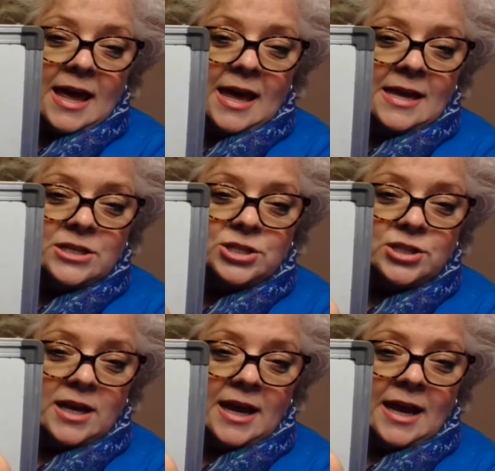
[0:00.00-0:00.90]

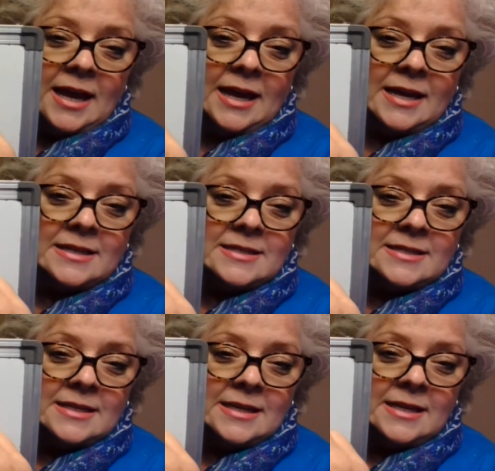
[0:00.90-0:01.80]

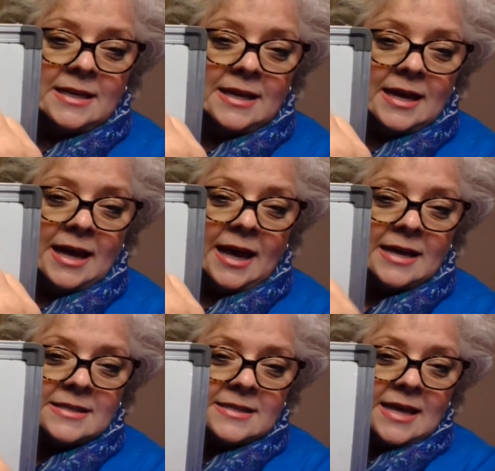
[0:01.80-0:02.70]

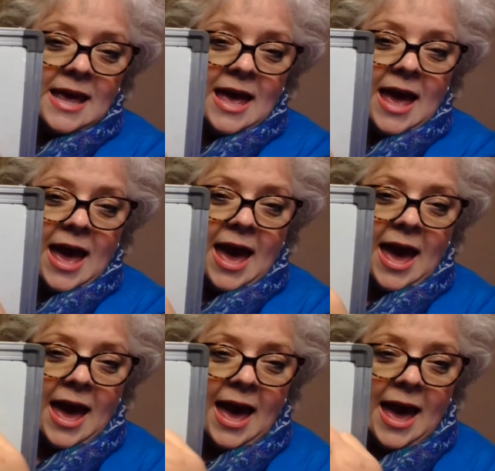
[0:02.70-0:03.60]
H-A-T-S,
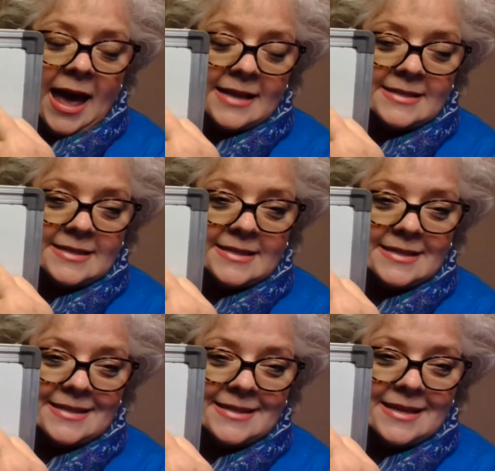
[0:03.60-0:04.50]

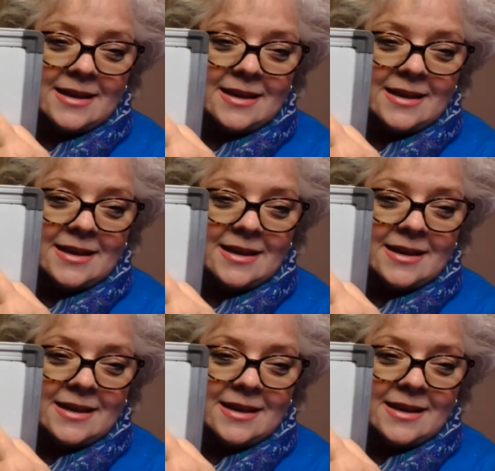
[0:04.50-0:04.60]
hats.